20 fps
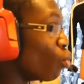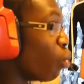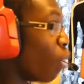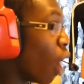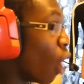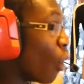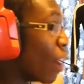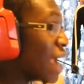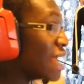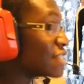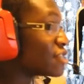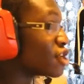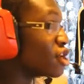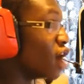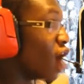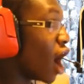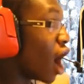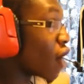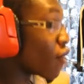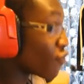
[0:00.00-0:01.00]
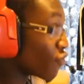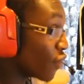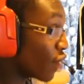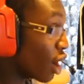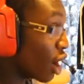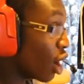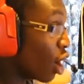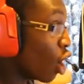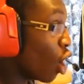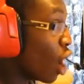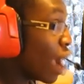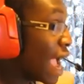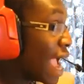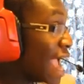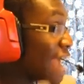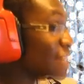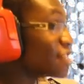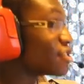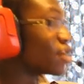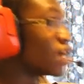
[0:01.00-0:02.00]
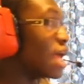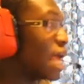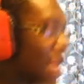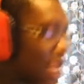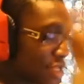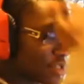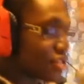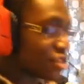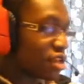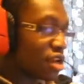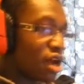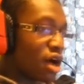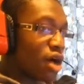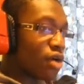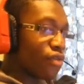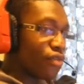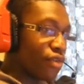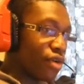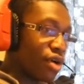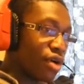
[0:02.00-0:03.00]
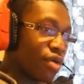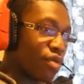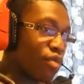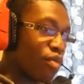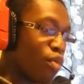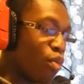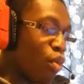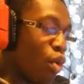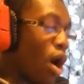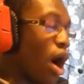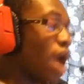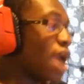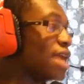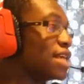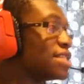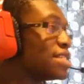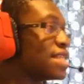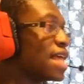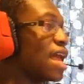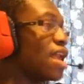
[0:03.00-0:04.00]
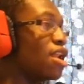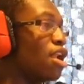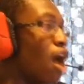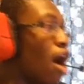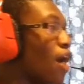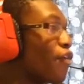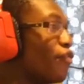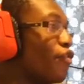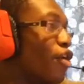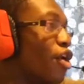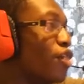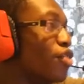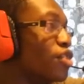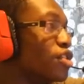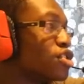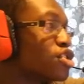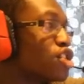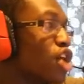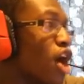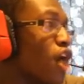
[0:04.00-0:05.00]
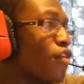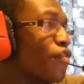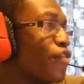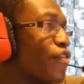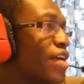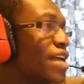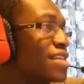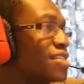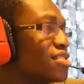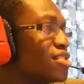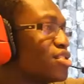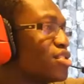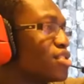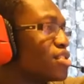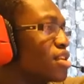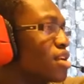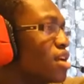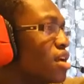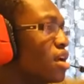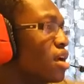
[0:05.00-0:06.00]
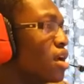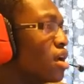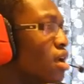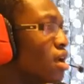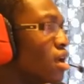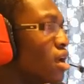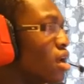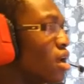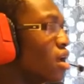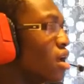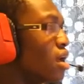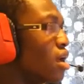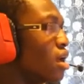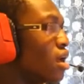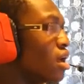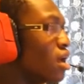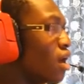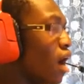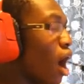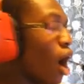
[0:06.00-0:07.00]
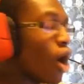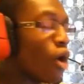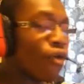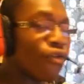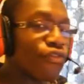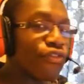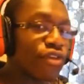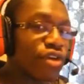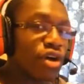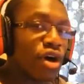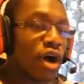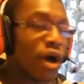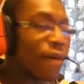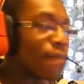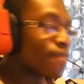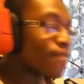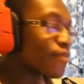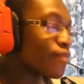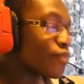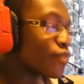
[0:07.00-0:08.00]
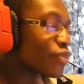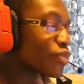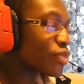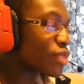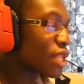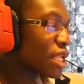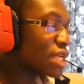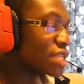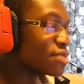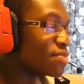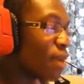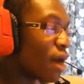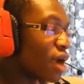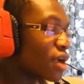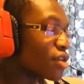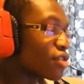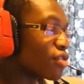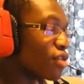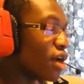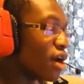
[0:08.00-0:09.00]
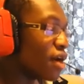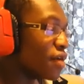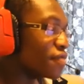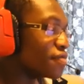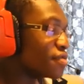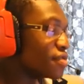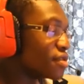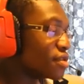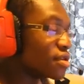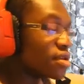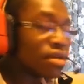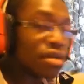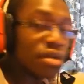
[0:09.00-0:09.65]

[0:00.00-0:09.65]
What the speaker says: Whoa, it's lava! It's lava. Why is there lava on the surface? Oh, forgot. It's Minecraft.